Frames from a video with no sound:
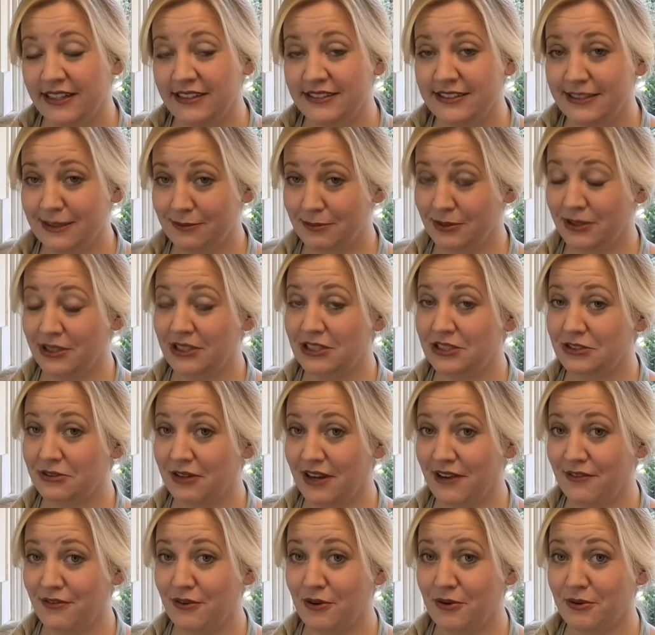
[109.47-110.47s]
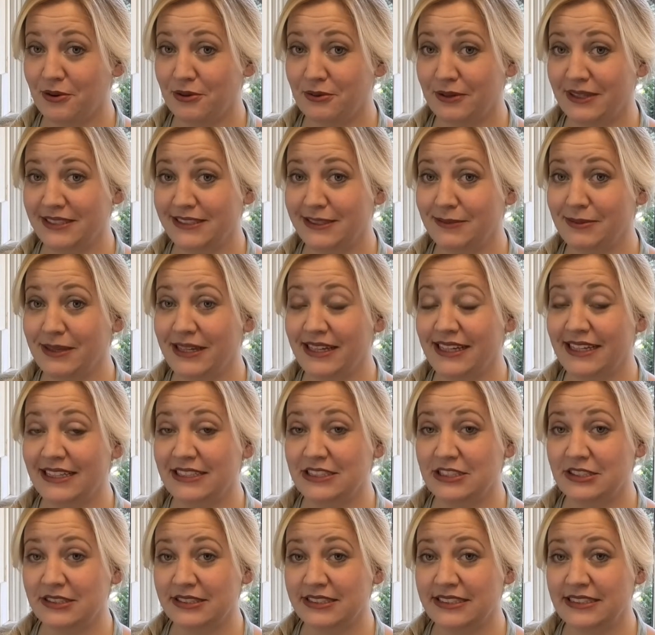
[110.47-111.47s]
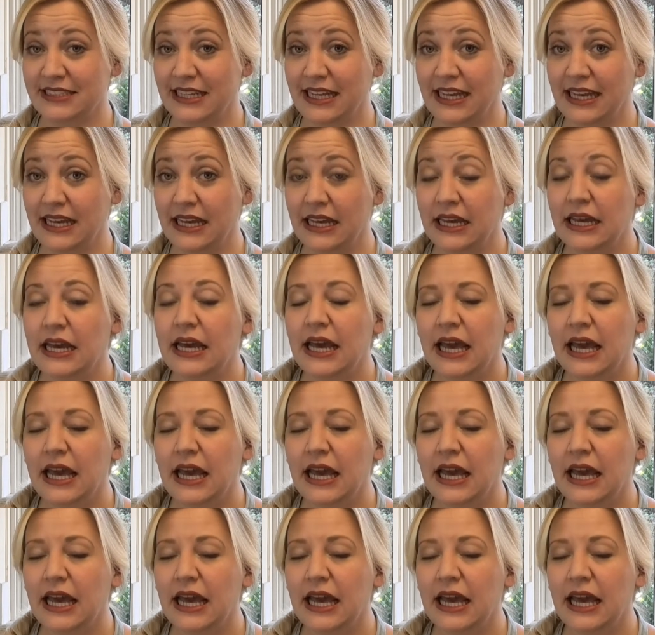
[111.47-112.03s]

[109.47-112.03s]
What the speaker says: simple and straightforward recipe, as you'll see.